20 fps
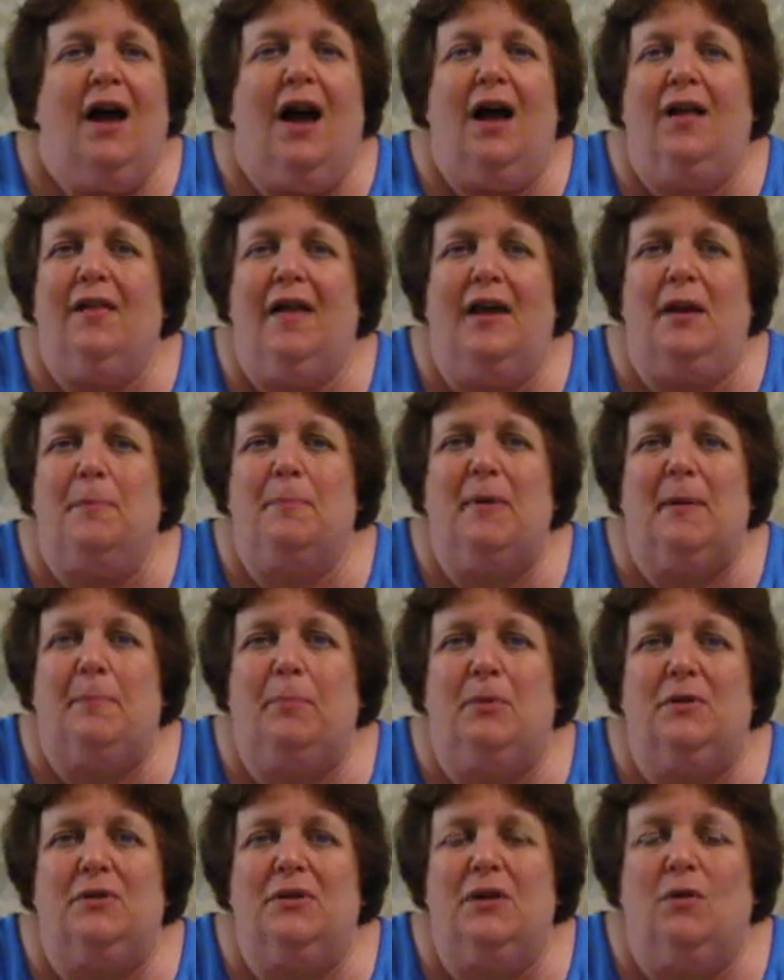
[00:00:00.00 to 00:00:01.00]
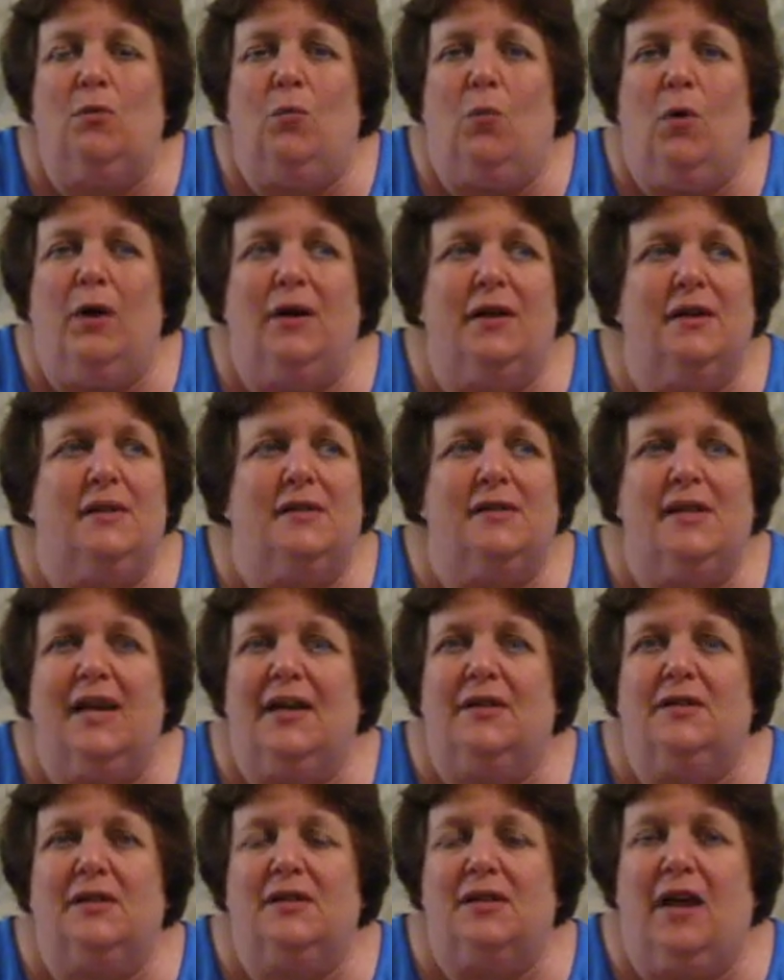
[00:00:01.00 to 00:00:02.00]
A lot of people didn't want to
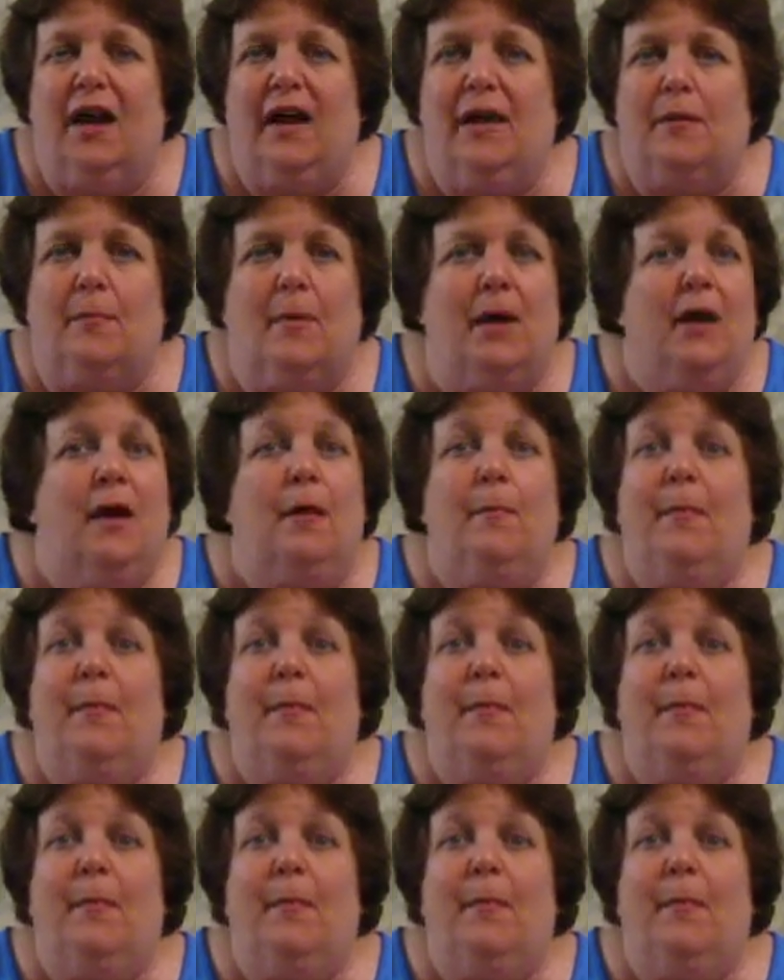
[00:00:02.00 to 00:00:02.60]
take the time.